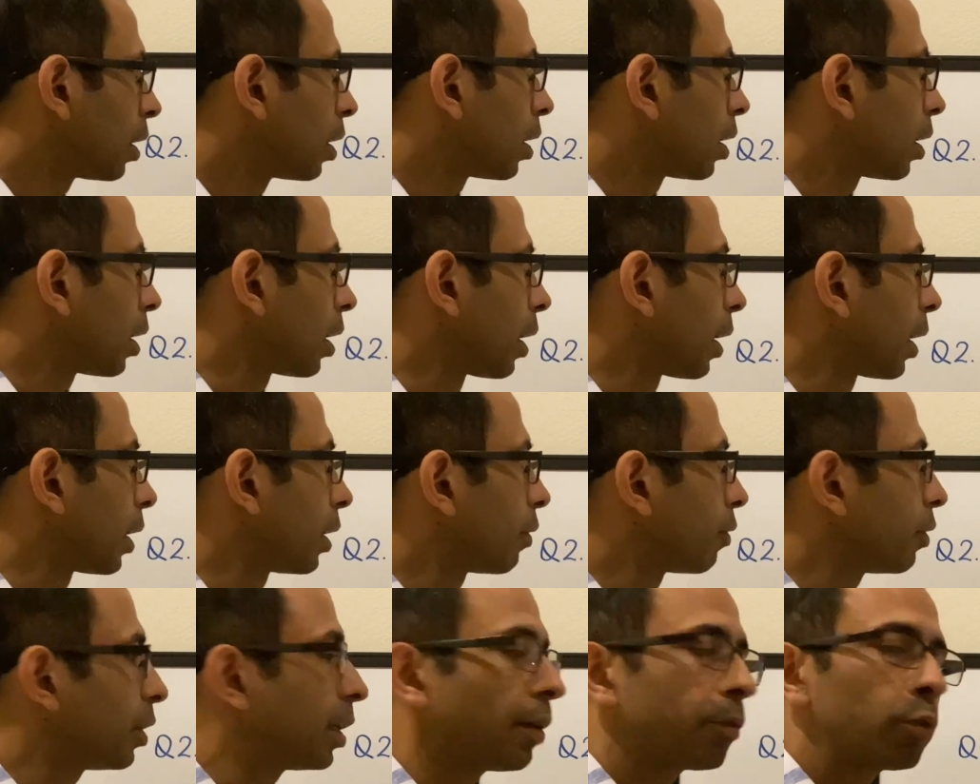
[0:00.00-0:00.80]
and
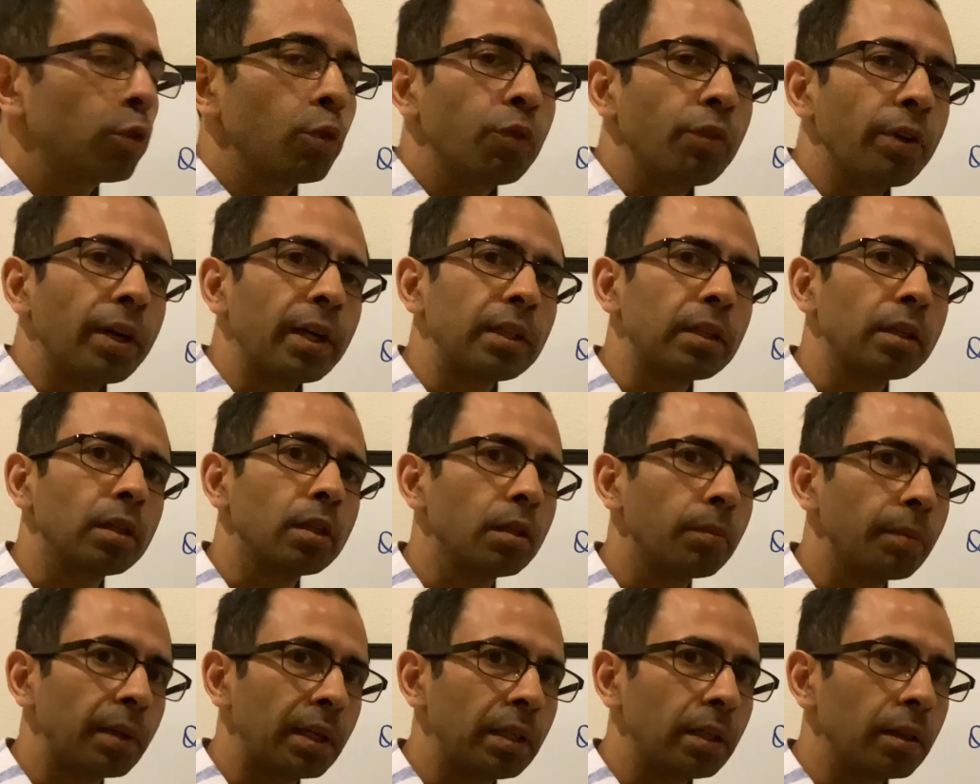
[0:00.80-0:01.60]
we have to find the
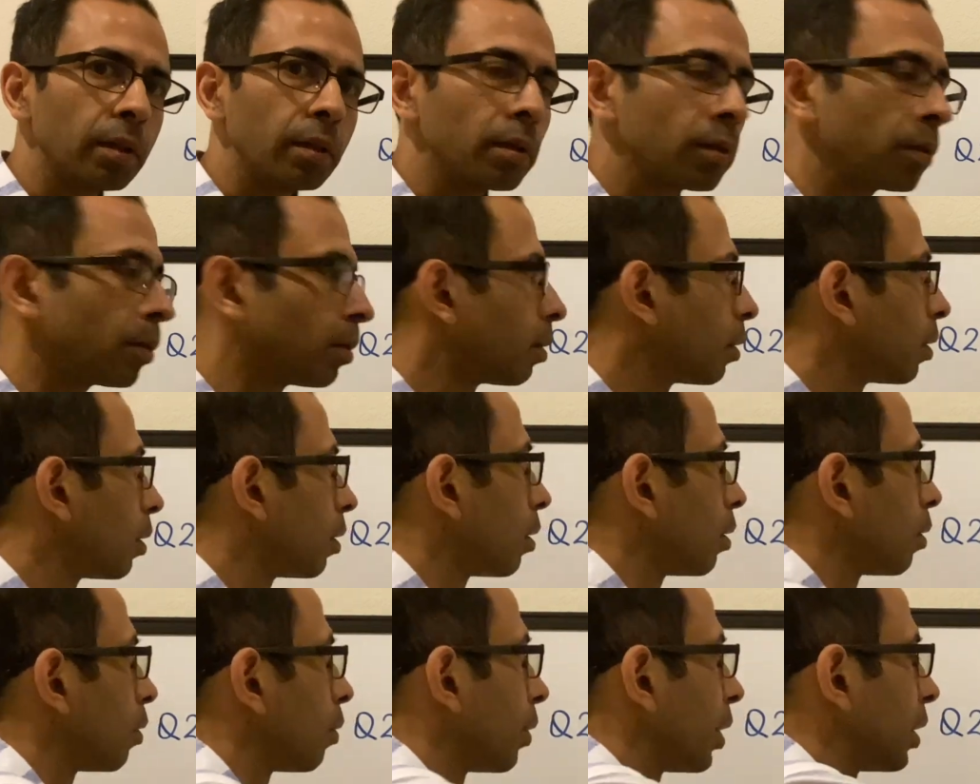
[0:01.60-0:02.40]
remainder
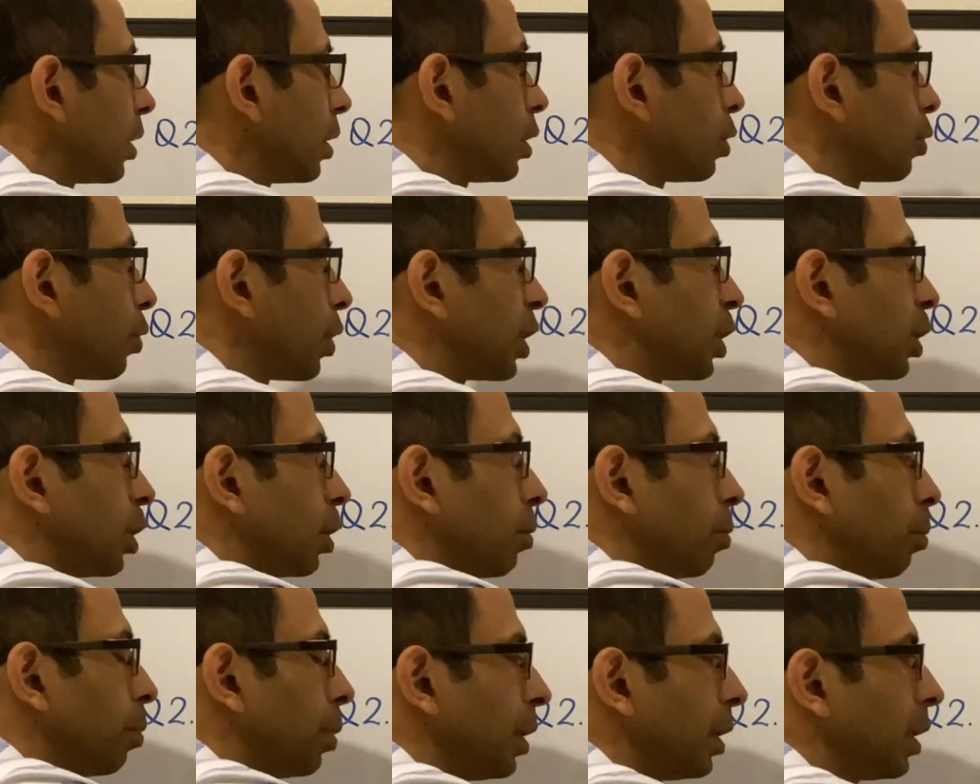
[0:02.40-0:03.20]
when this
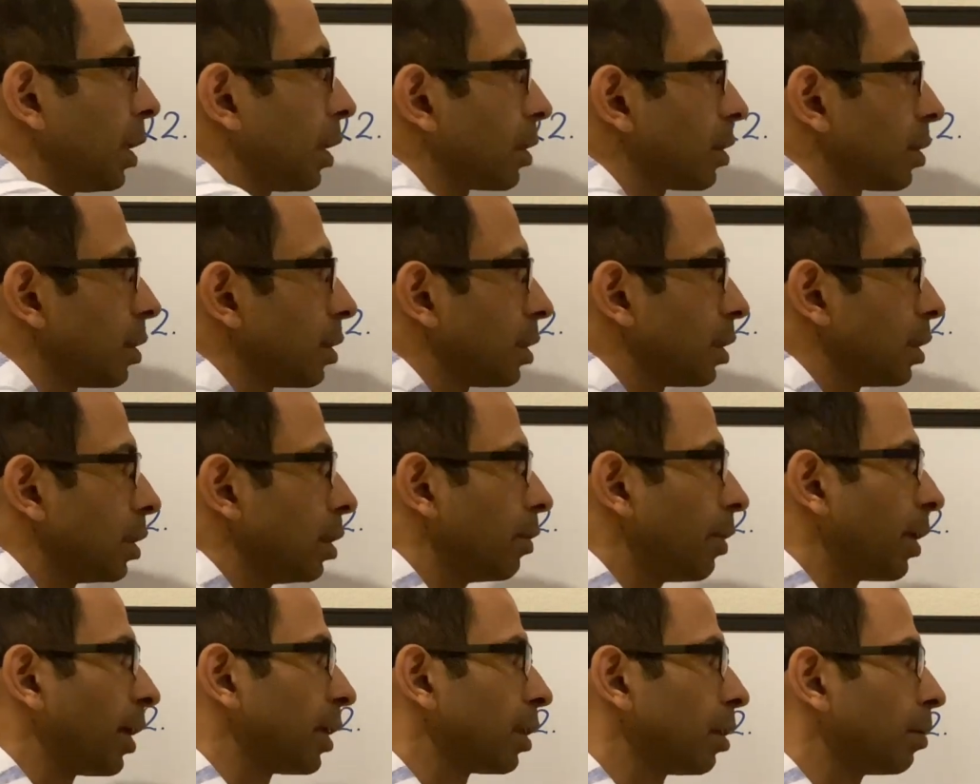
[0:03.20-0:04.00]
function px is
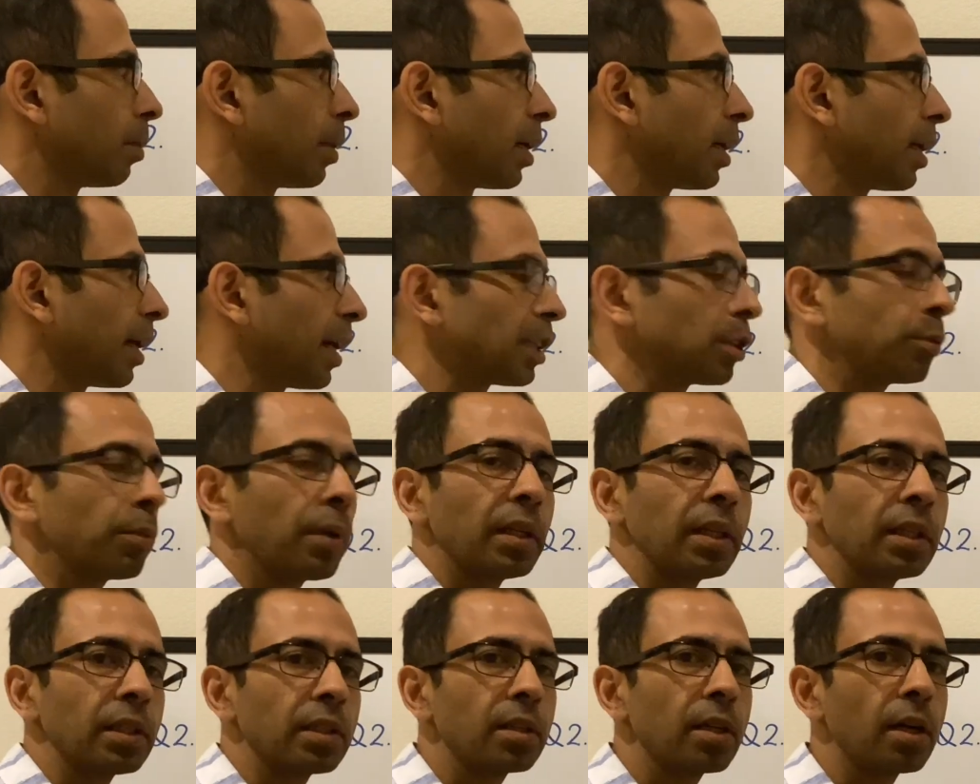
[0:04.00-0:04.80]
divided by x
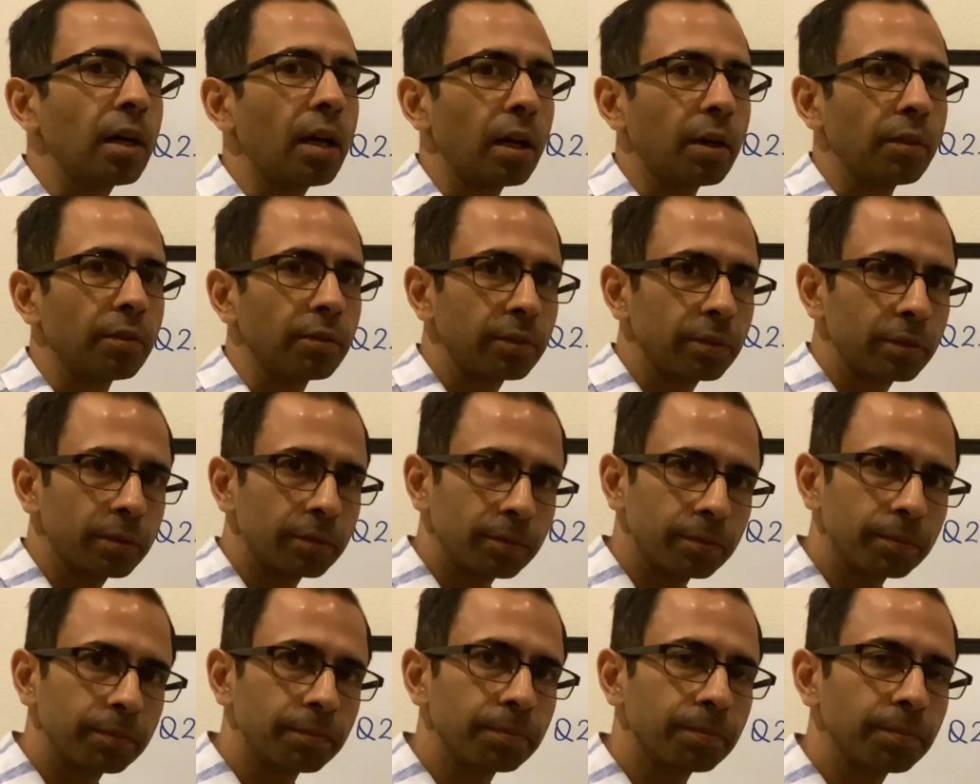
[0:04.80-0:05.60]
minus half,
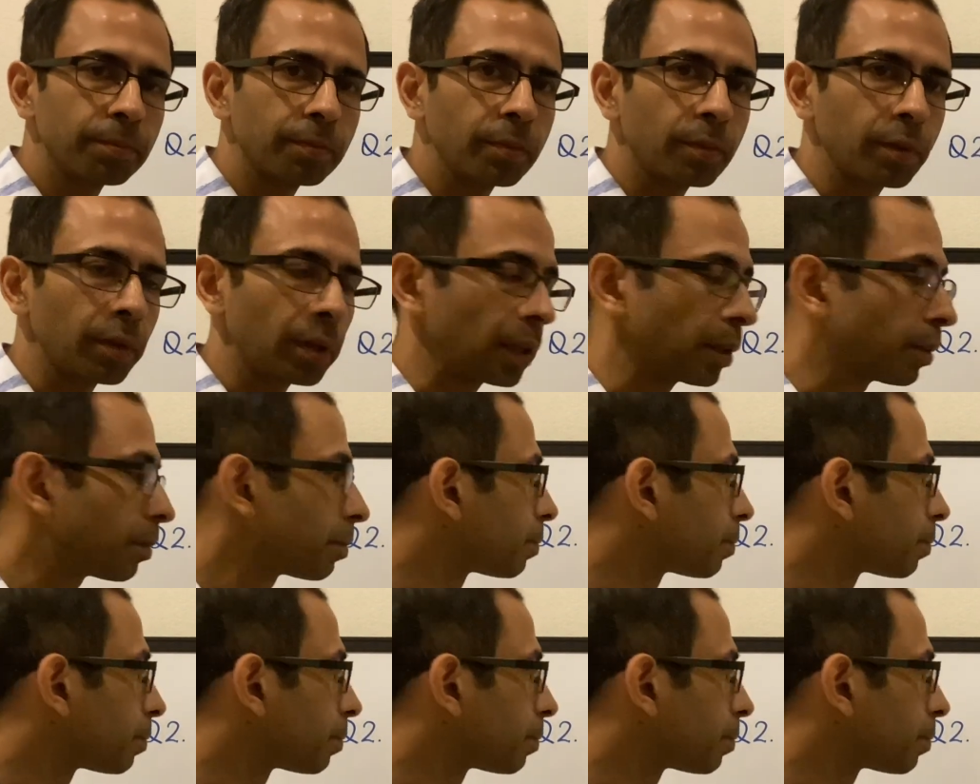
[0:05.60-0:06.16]
right?